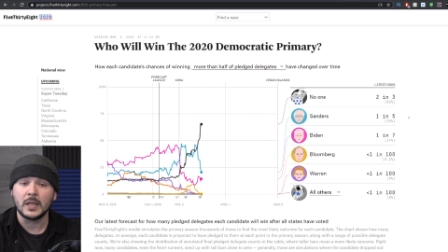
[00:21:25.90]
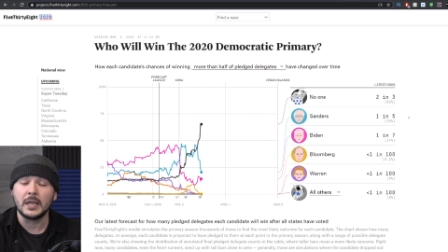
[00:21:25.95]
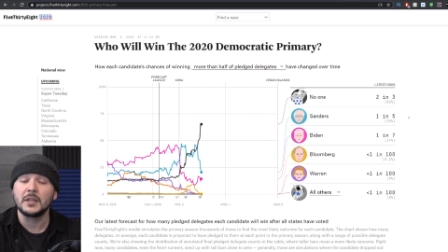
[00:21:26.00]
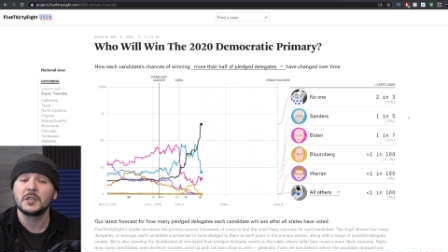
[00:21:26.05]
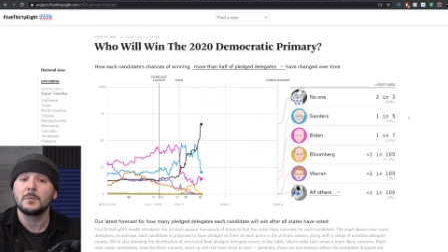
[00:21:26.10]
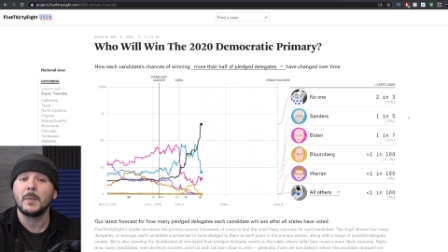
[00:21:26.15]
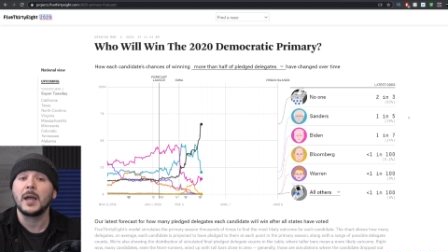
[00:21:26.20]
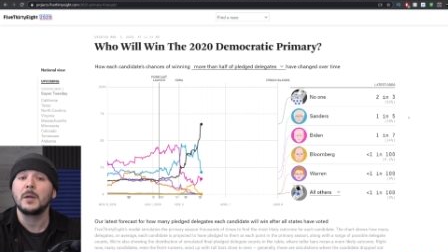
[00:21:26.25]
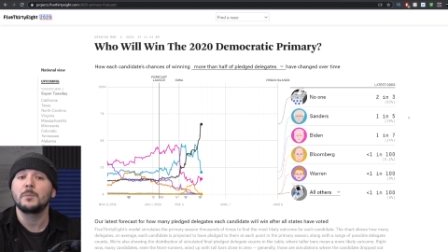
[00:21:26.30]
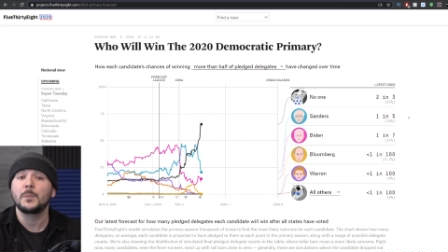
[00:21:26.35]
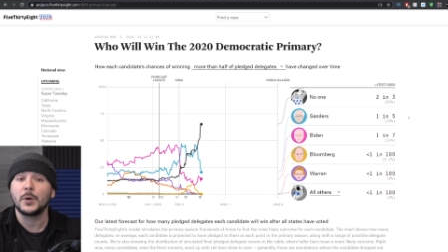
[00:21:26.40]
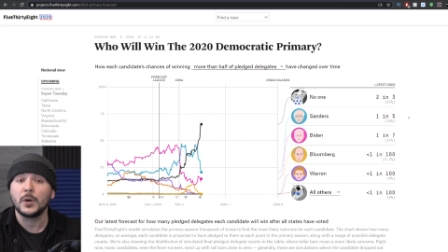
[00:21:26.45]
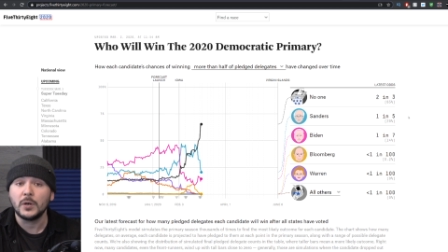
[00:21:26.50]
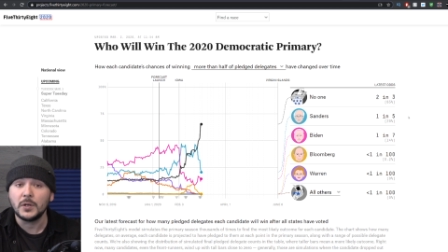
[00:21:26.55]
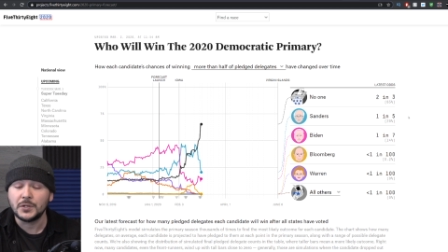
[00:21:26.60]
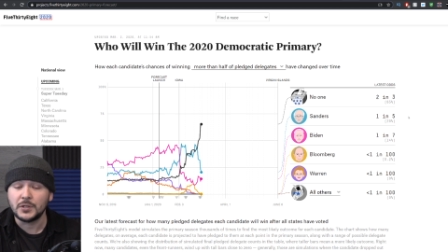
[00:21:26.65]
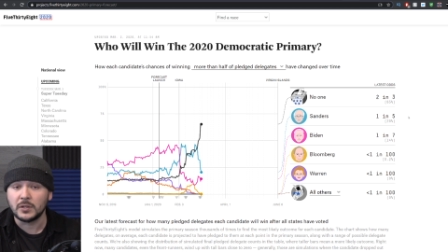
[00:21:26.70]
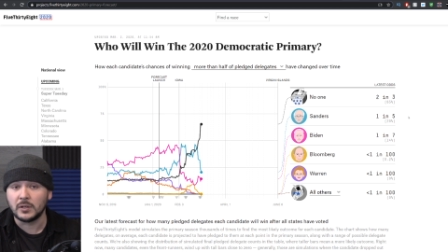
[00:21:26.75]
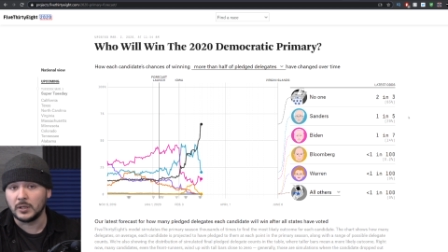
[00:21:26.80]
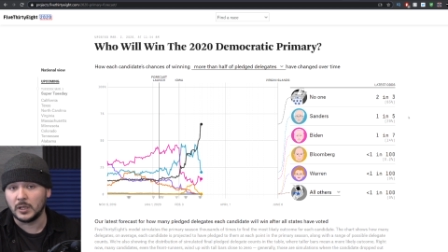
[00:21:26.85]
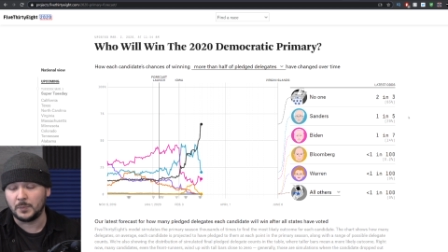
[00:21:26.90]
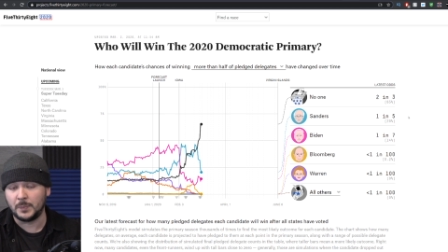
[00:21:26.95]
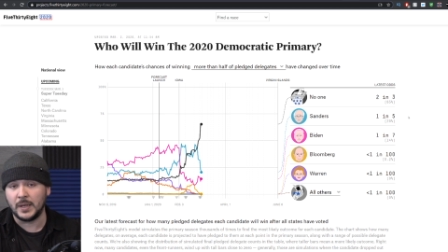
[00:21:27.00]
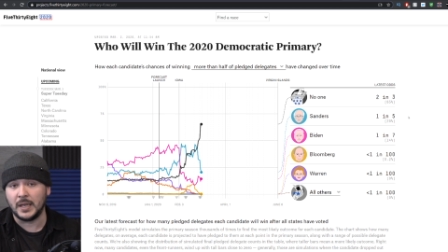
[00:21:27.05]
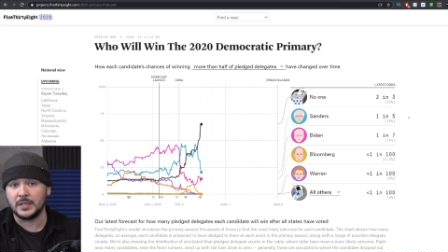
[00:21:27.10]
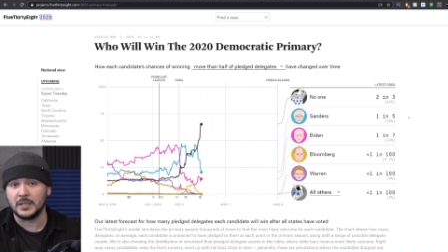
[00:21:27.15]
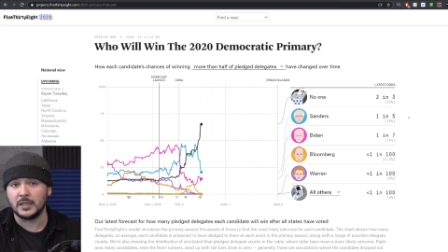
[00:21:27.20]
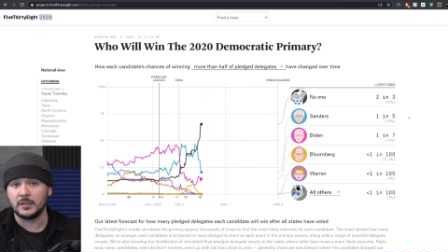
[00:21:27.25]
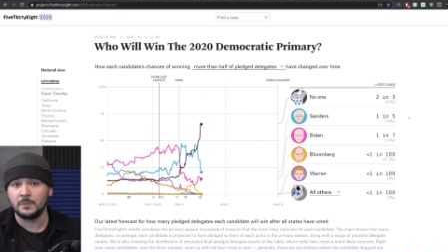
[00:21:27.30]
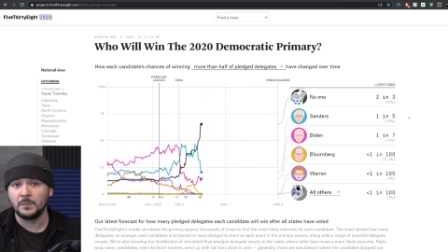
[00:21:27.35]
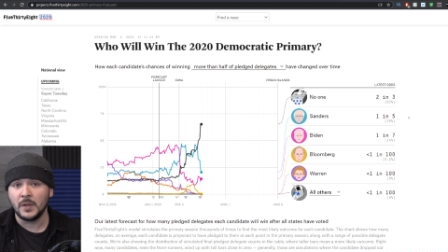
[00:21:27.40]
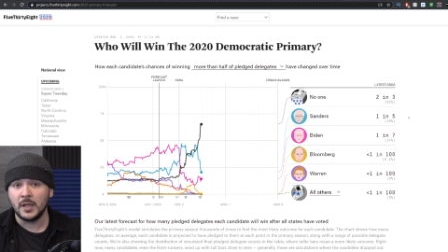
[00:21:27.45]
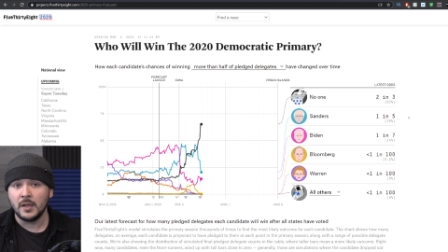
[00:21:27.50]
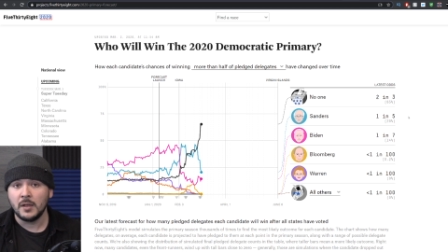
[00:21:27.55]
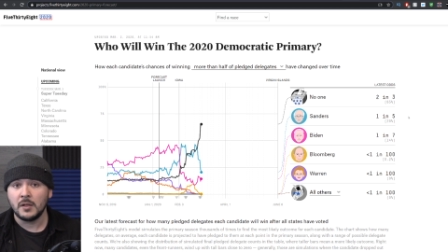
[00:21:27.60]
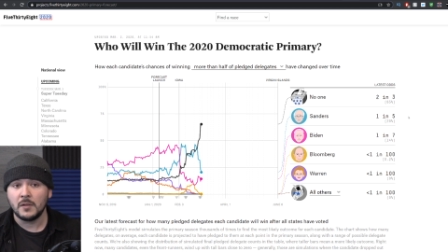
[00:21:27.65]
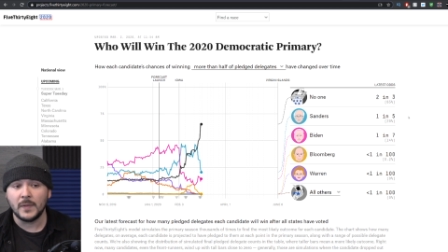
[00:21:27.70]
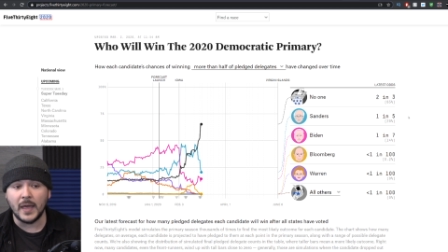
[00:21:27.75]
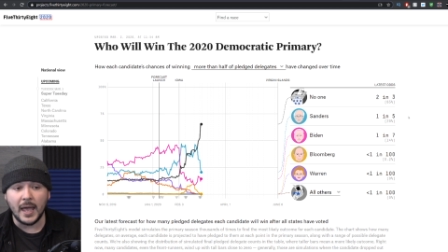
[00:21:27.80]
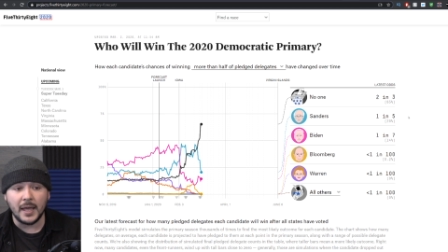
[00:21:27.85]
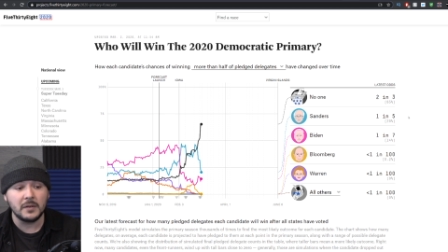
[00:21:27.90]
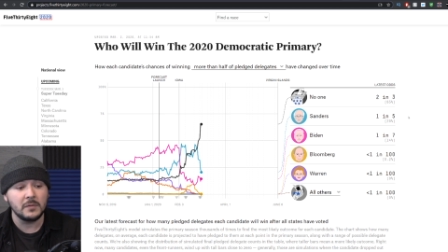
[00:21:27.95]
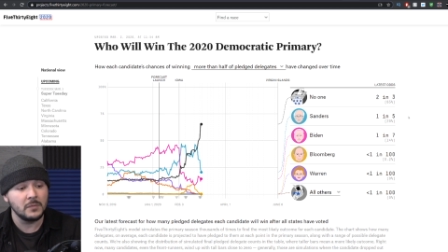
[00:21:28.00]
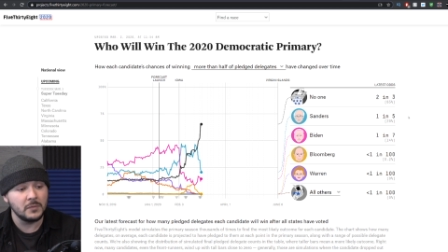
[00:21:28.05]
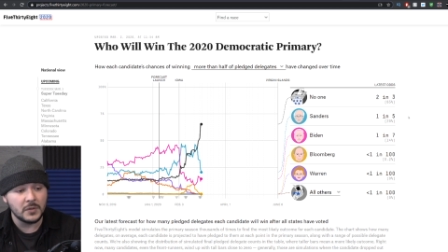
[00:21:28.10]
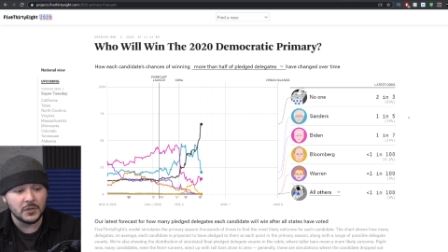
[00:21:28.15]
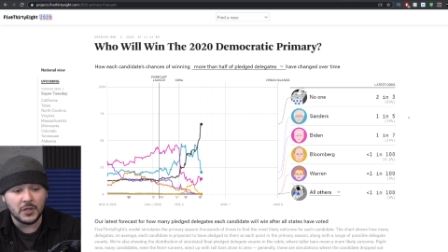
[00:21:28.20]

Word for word: It is my personal opinion that